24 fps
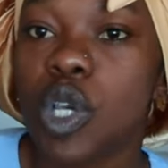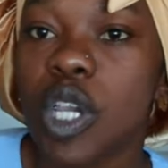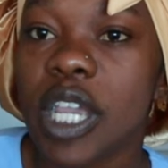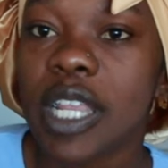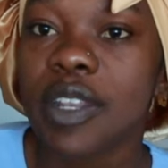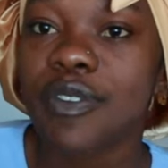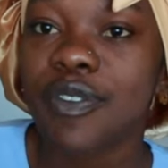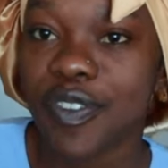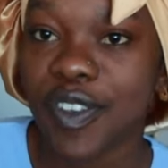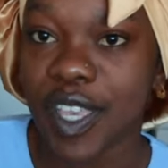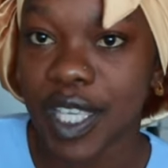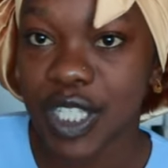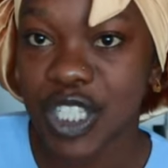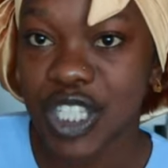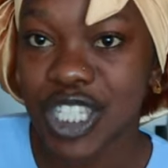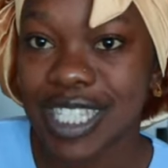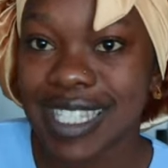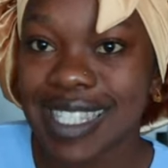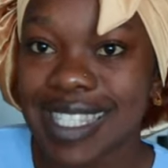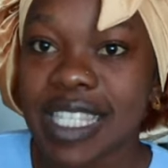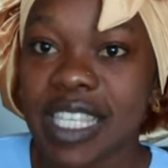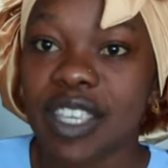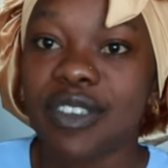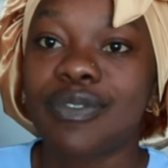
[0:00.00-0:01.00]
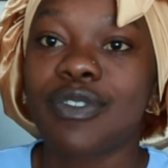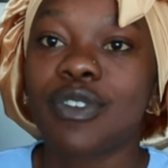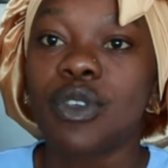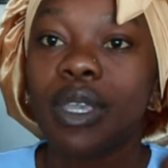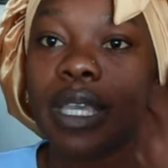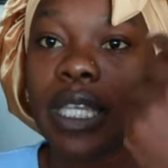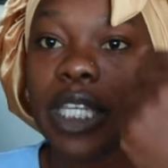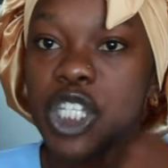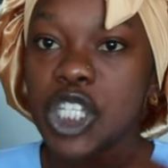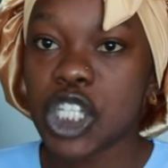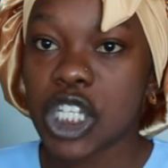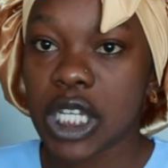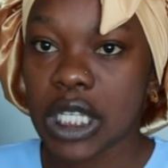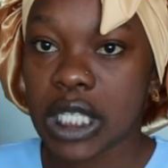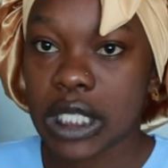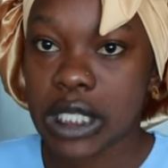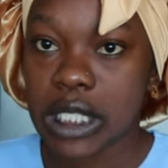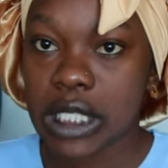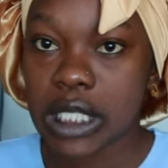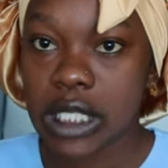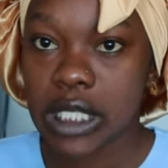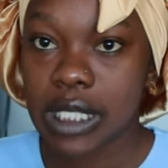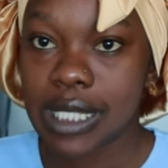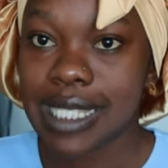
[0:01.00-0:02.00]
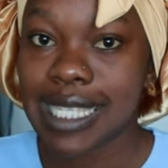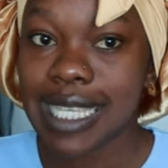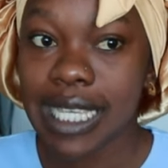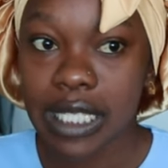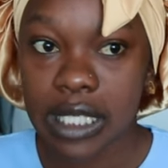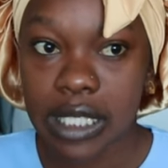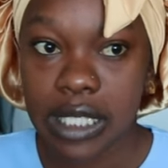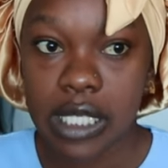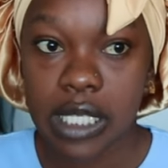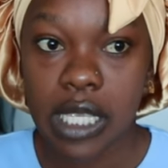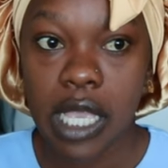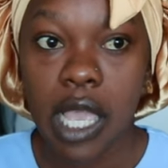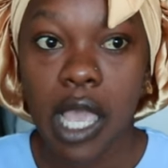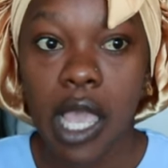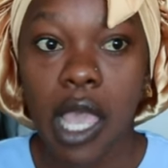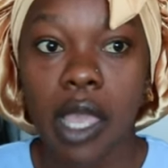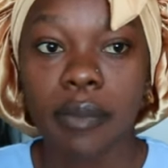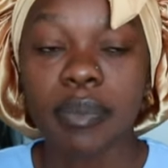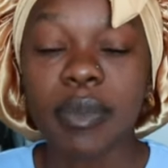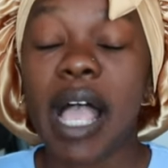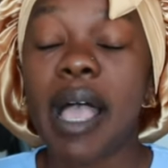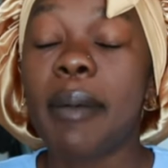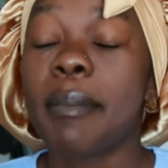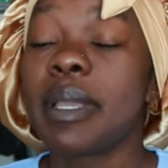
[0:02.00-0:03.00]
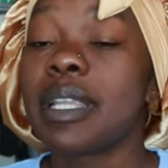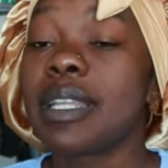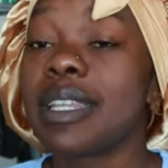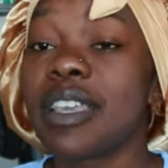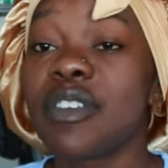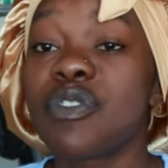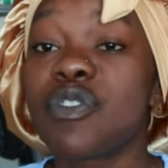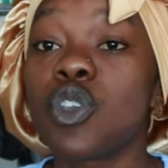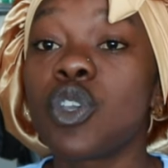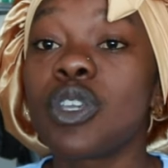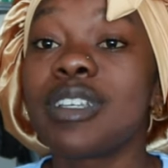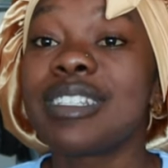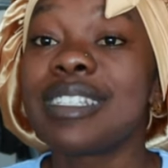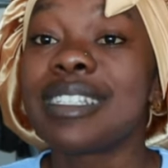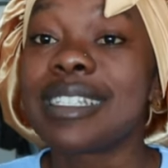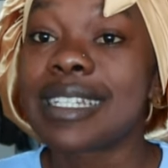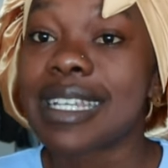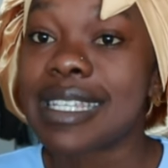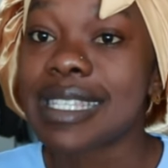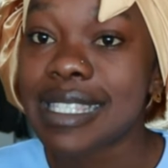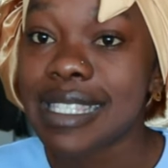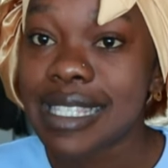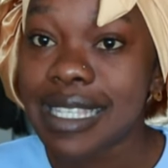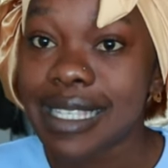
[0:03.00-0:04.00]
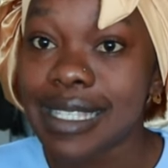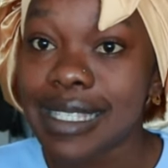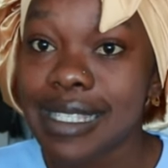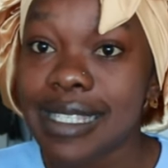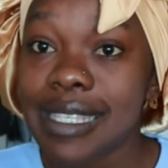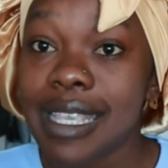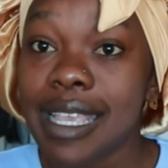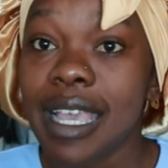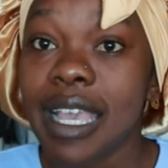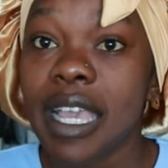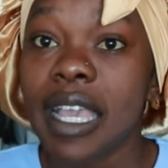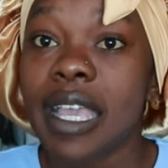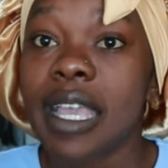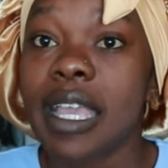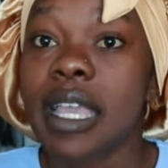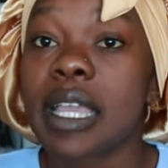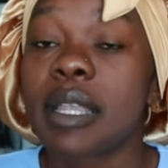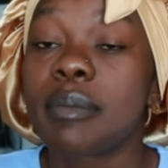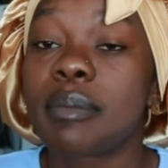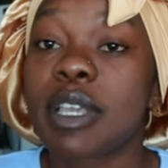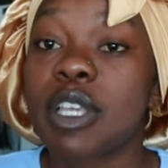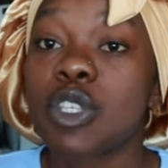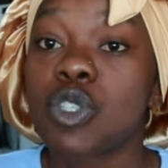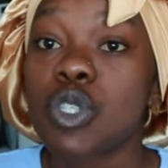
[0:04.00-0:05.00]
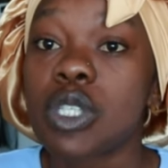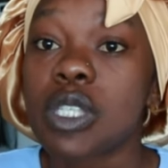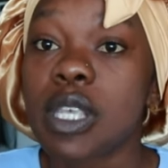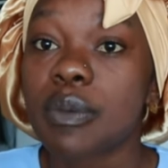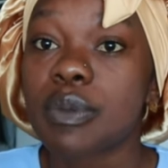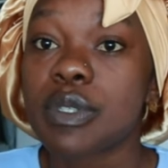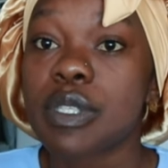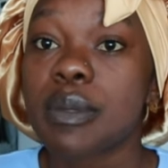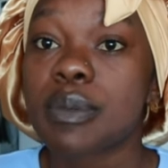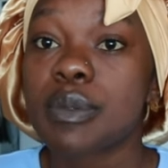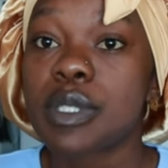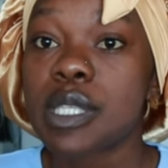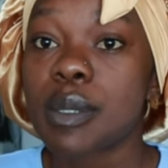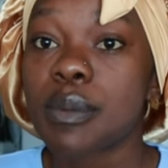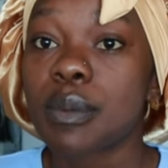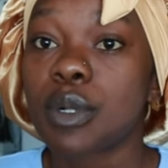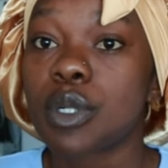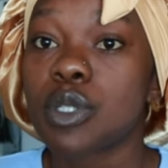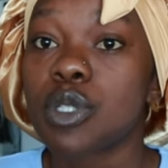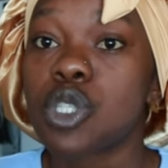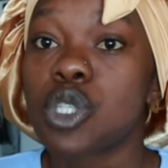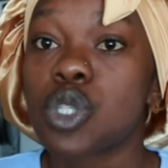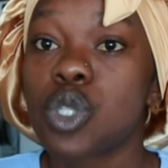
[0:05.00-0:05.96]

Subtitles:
infections if you inject it. I mean, if you ingest it, it makes you susceptible